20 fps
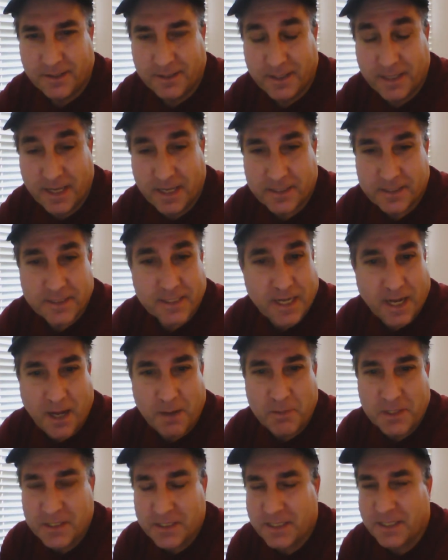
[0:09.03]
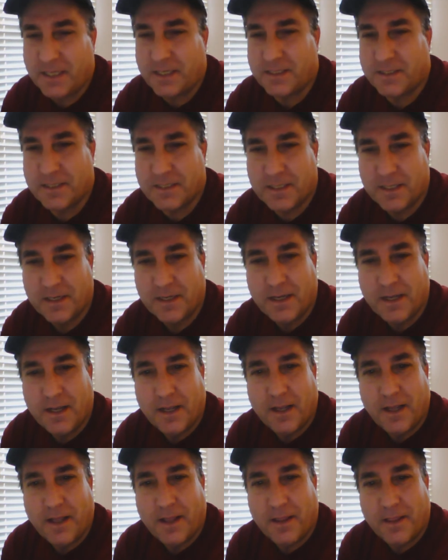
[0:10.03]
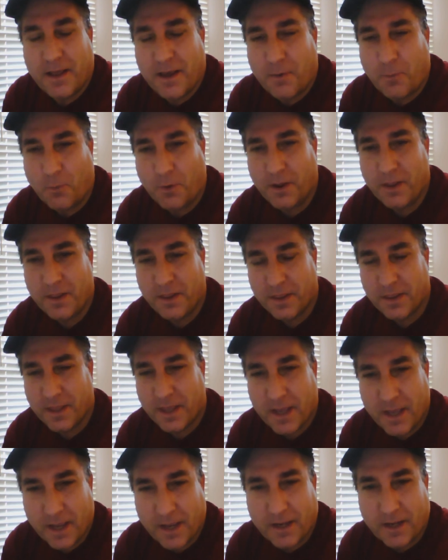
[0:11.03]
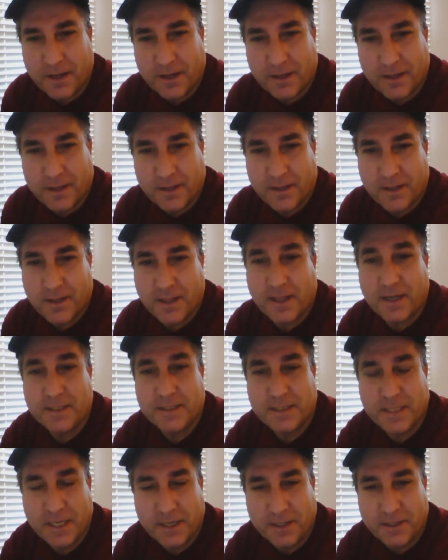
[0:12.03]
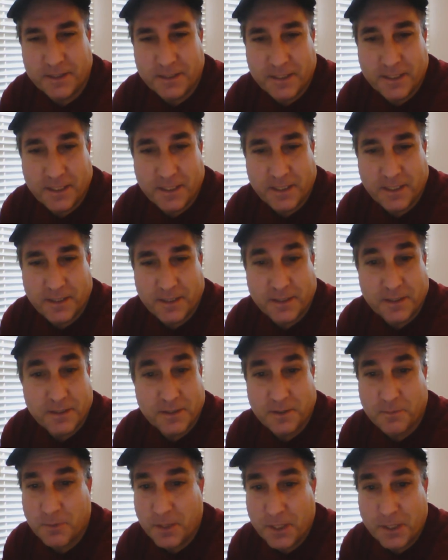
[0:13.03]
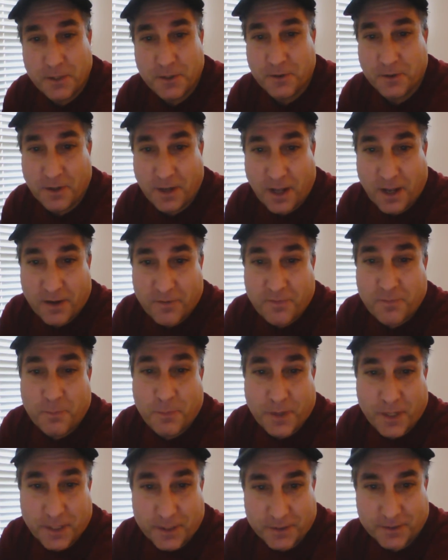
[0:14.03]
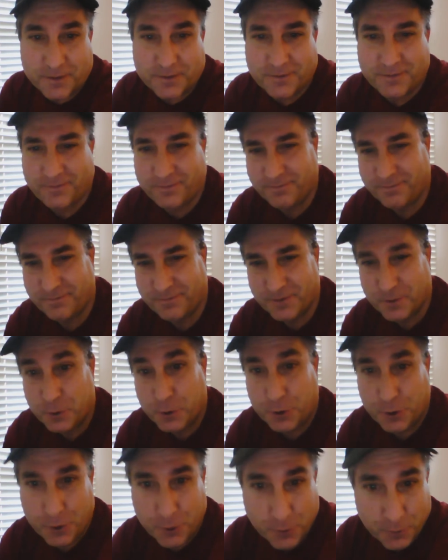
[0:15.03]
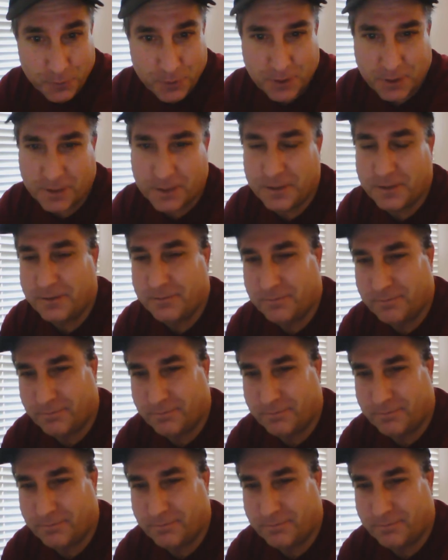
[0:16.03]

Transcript: Yes, common sense. That one thing that is guaranteed to make your life better. Use it,